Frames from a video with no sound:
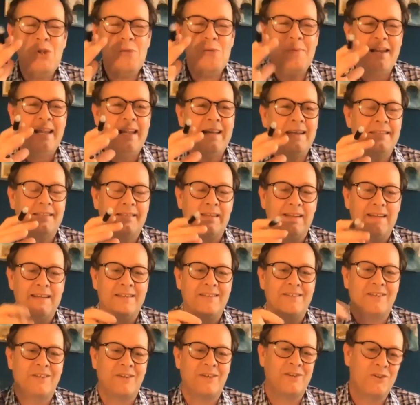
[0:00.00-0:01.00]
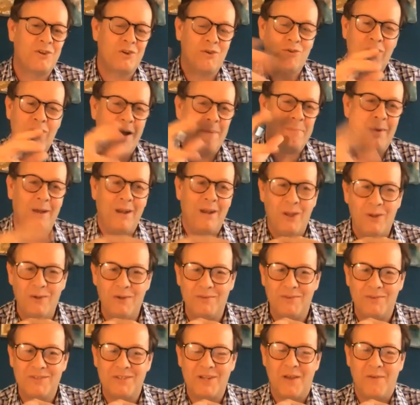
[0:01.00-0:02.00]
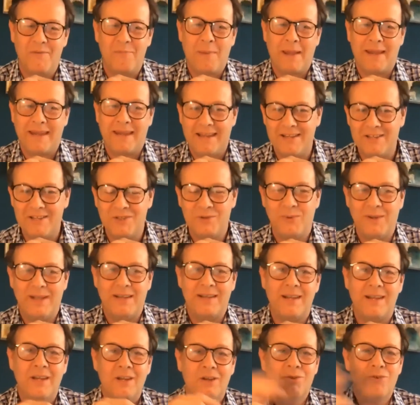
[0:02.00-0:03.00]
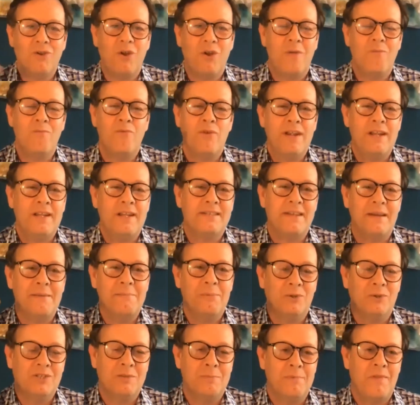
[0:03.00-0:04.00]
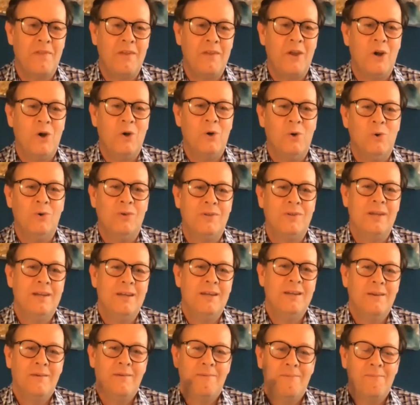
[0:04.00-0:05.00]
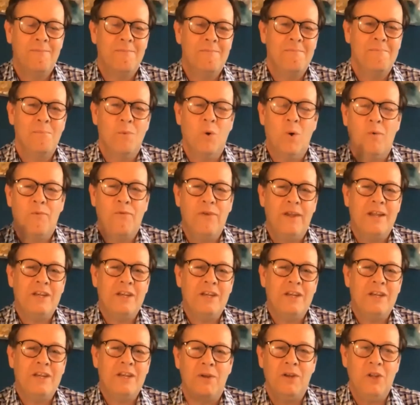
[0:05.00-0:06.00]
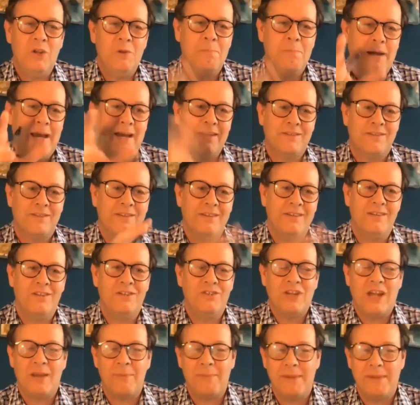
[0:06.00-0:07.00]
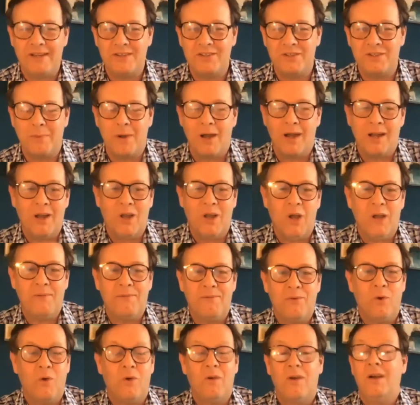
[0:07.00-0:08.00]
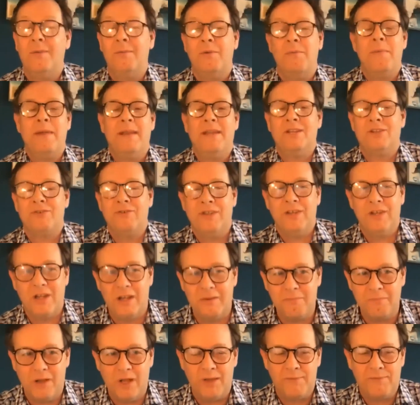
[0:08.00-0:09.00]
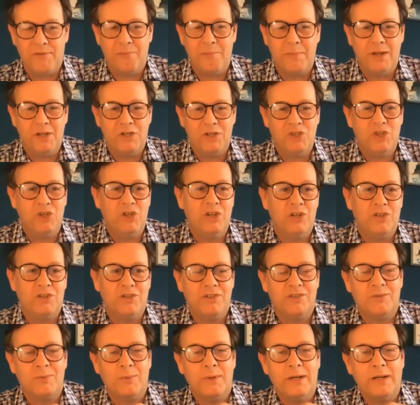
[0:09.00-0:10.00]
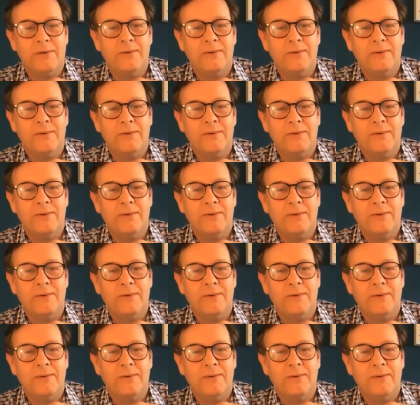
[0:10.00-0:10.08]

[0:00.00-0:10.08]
instinct is to cram a load of stuff back into it, try and reassemble some of the old, morph it into a new pattern and jam it into my life, or I'm a minister in the life of my church as well.